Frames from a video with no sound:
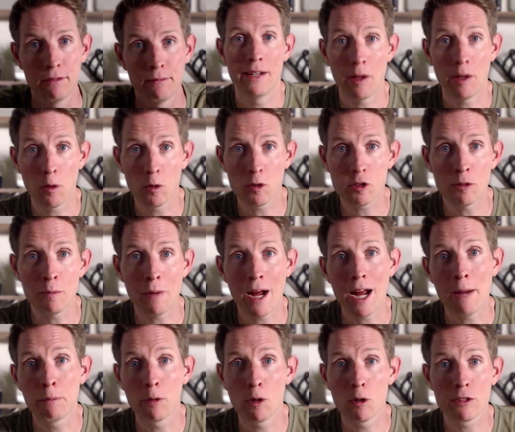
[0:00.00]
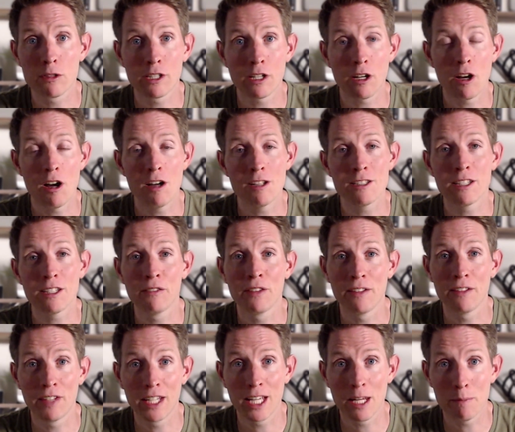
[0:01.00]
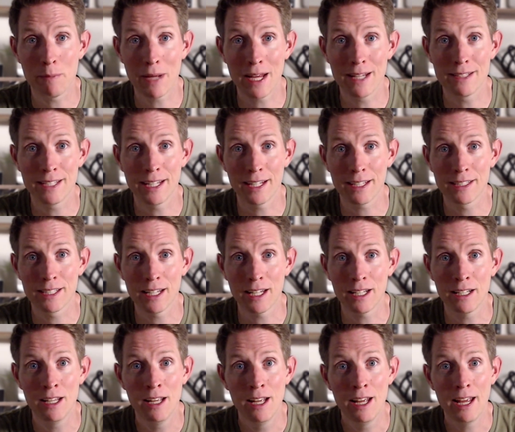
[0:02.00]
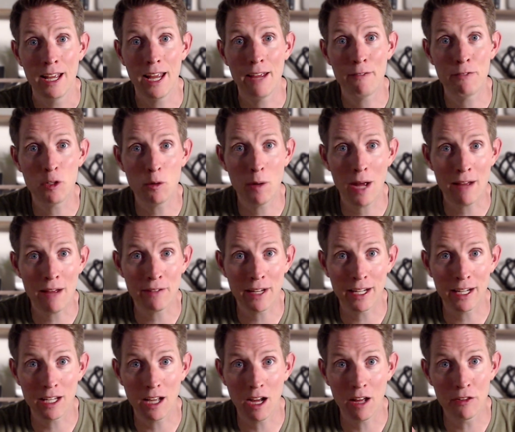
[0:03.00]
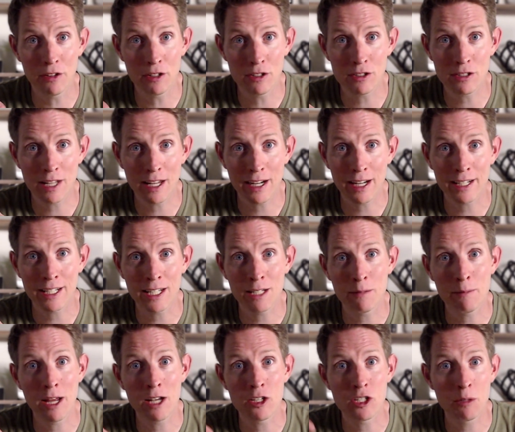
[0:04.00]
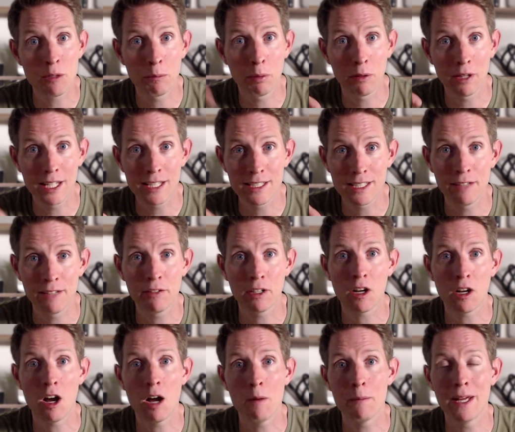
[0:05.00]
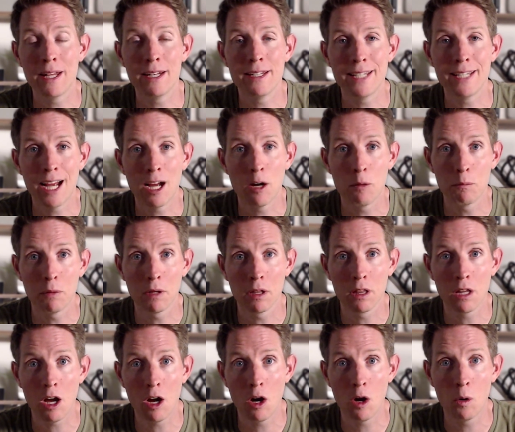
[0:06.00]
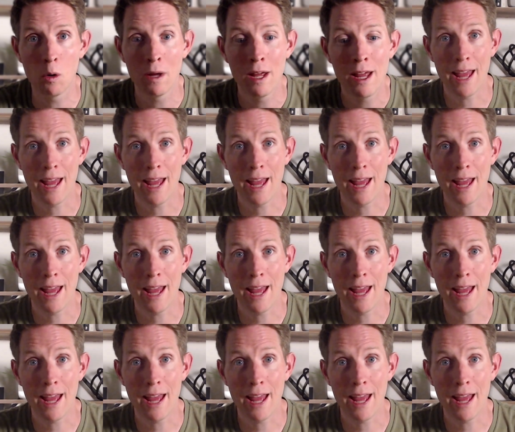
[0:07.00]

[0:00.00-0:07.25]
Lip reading: Now, those are my pros and cons of living in Penticton. If you have any others that I didn't mention, please leave a comment down below.